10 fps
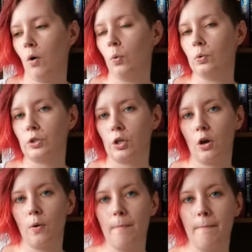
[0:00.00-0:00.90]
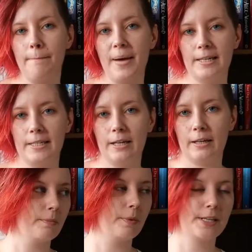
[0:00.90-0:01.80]
Also,
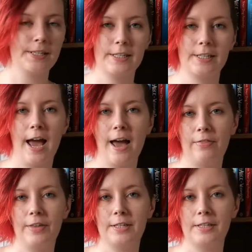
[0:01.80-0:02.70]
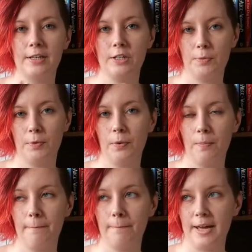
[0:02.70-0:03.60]
bedding. My sister had this Digimon
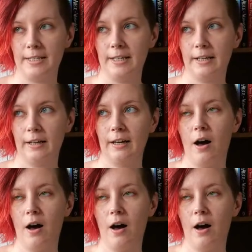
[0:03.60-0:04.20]
bedding.